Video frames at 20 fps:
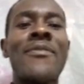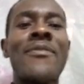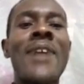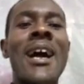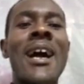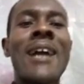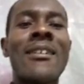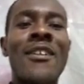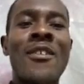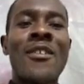
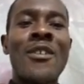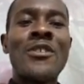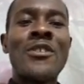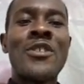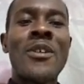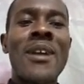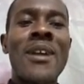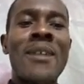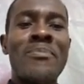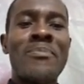You have
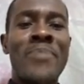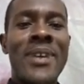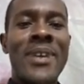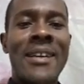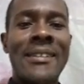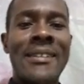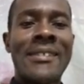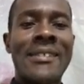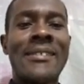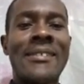
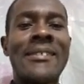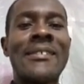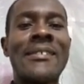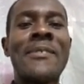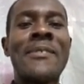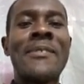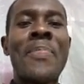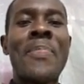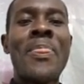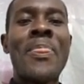crop
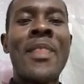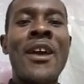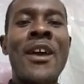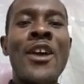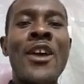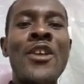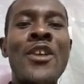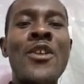pests